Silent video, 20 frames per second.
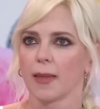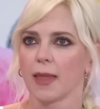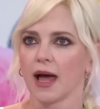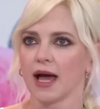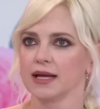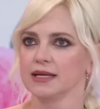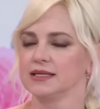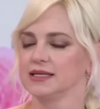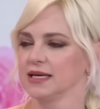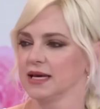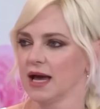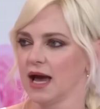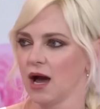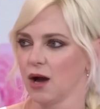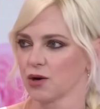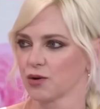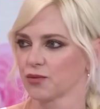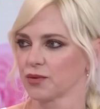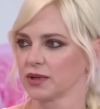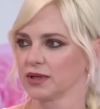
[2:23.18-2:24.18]
idea how
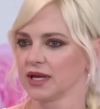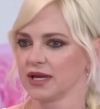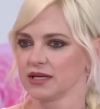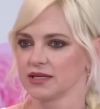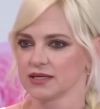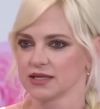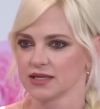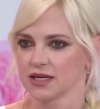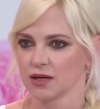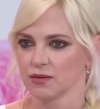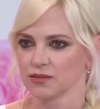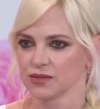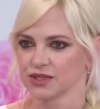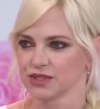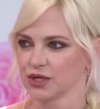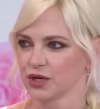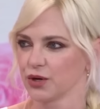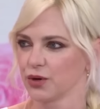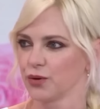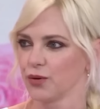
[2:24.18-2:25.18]
to relate to them.
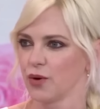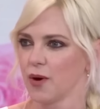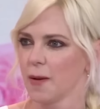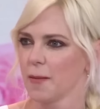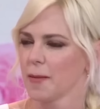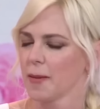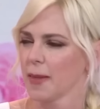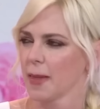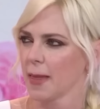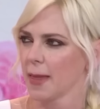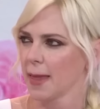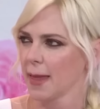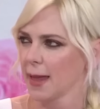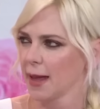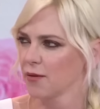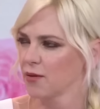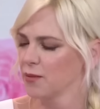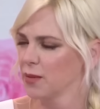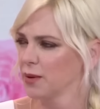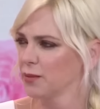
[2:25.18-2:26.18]
So I
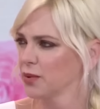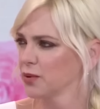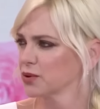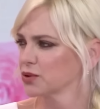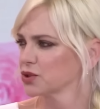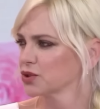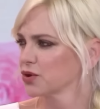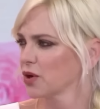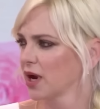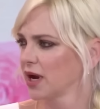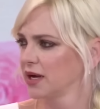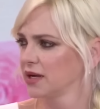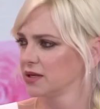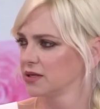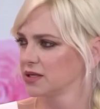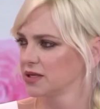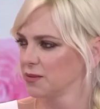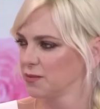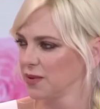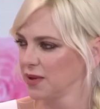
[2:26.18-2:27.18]
remember trying
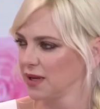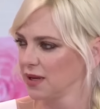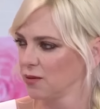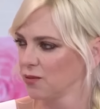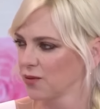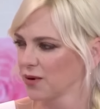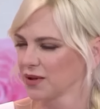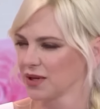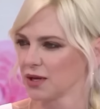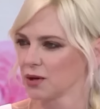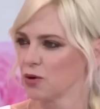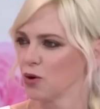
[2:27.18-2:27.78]
to be really